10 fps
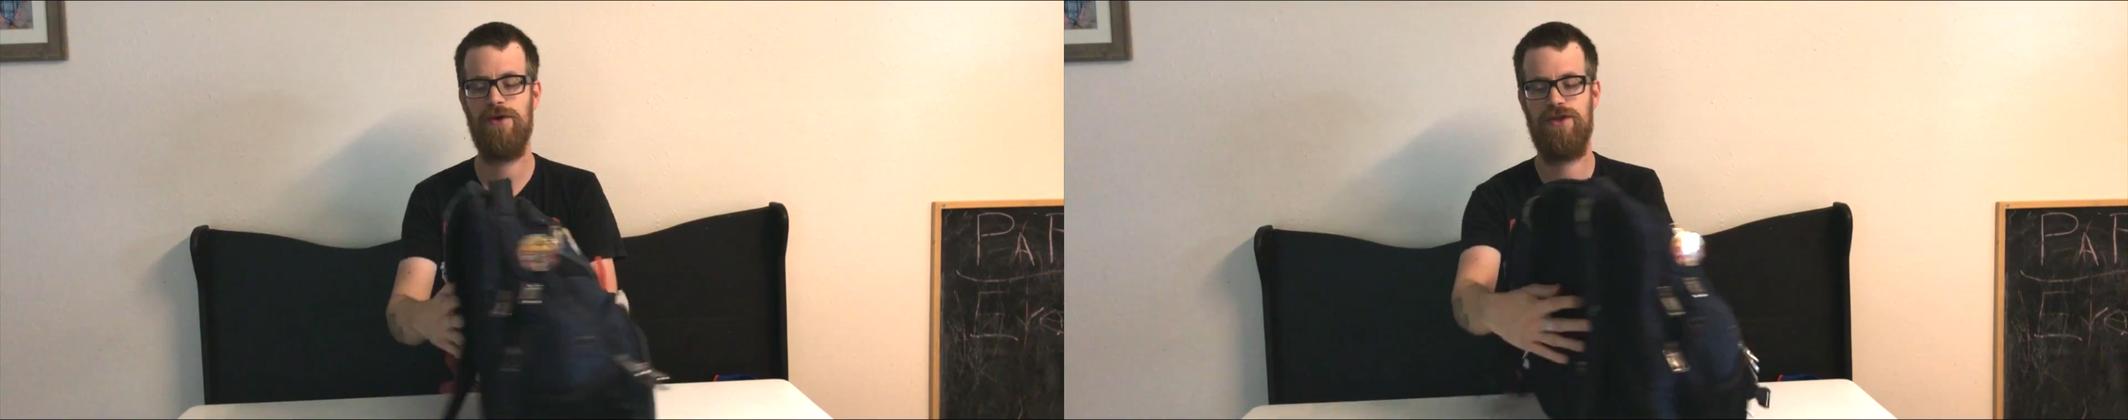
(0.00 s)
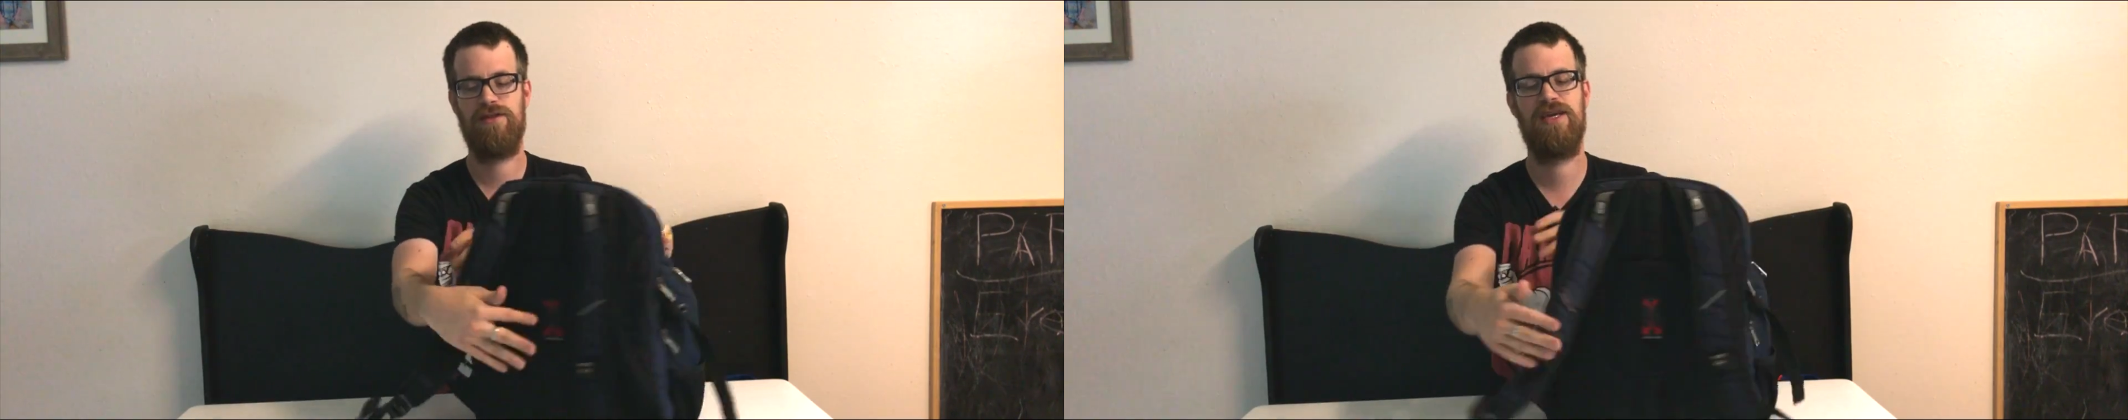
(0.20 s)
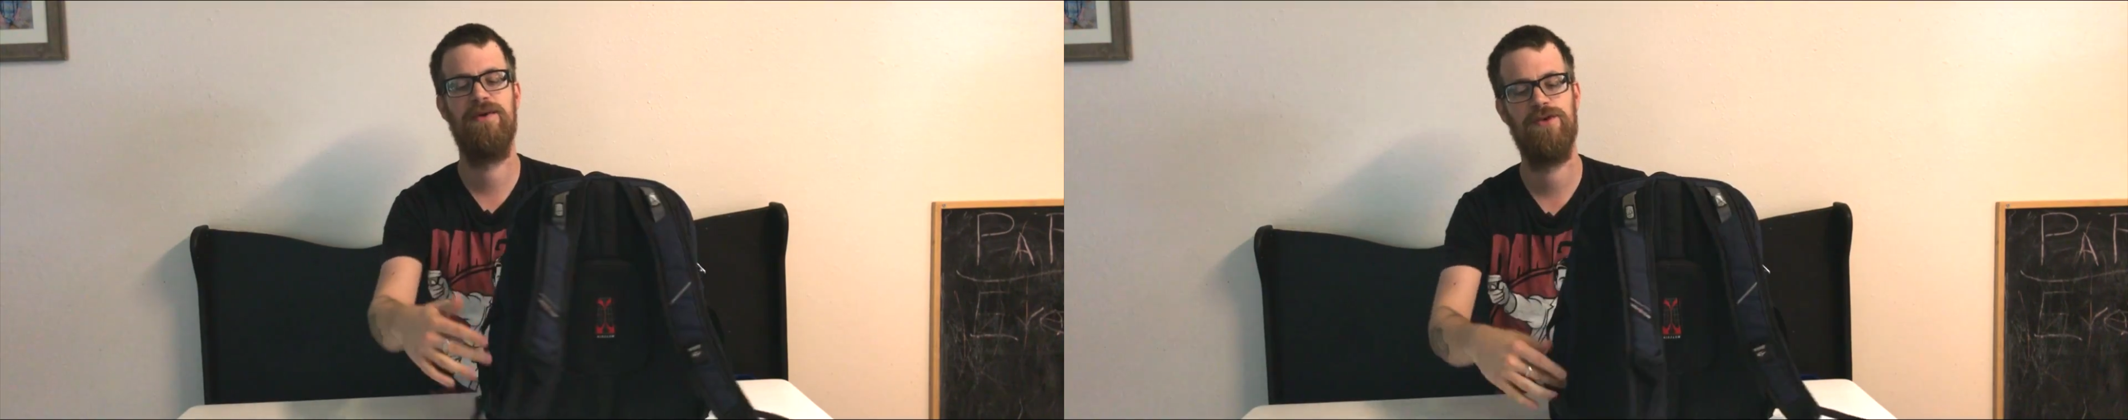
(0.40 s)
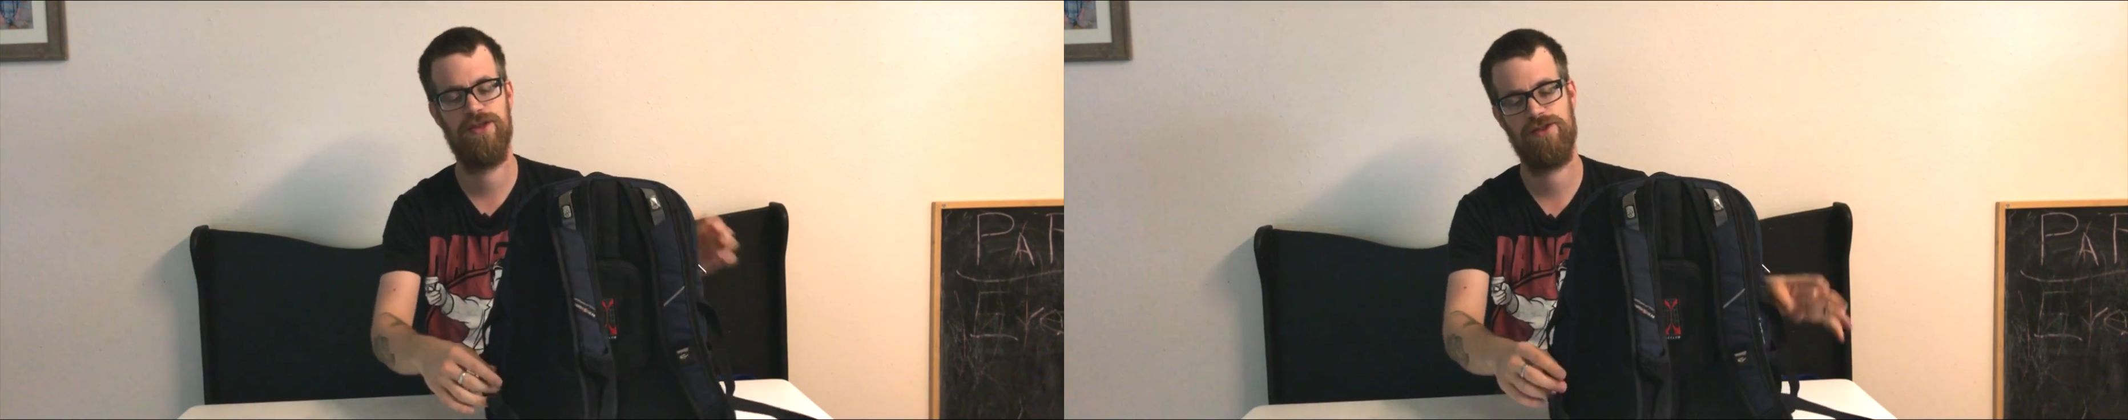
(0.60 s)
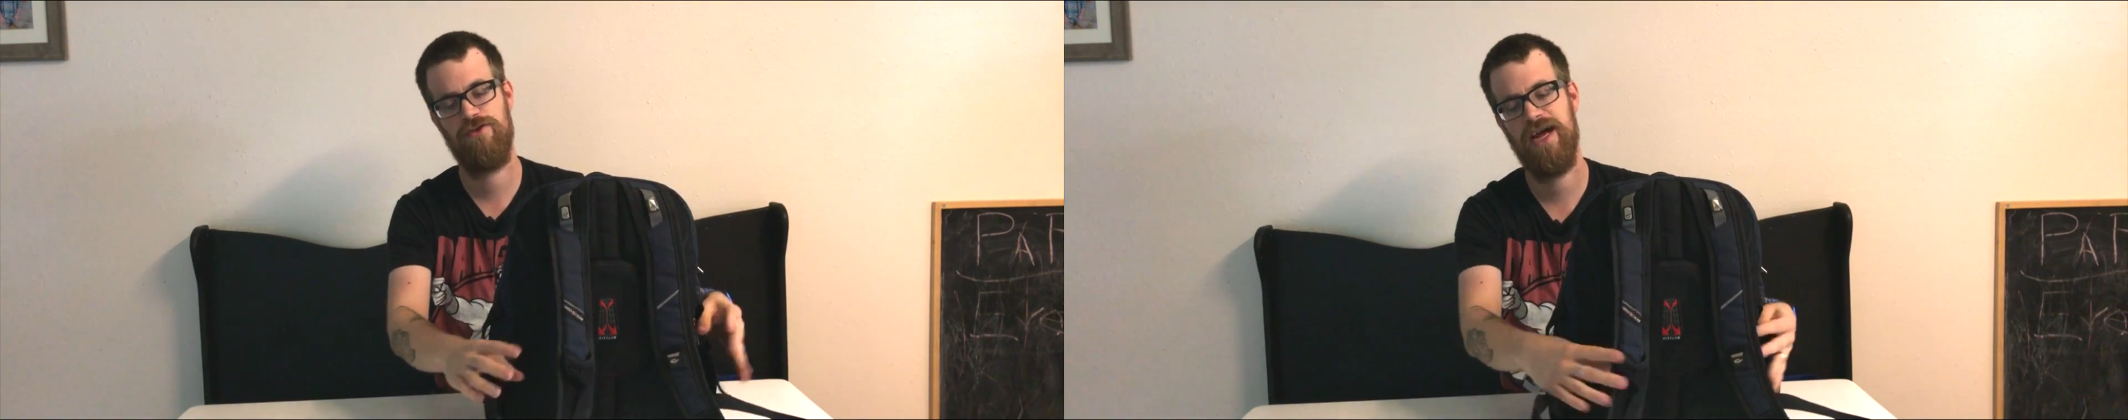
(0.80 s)
which is
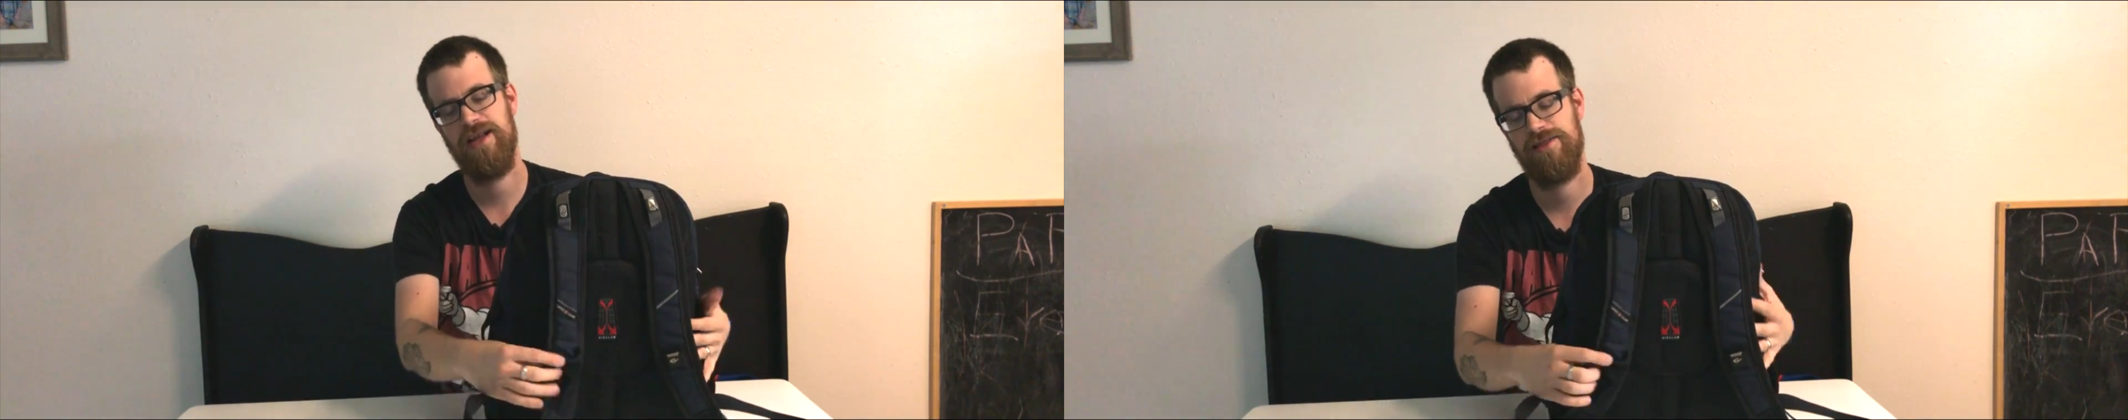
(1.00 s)
great.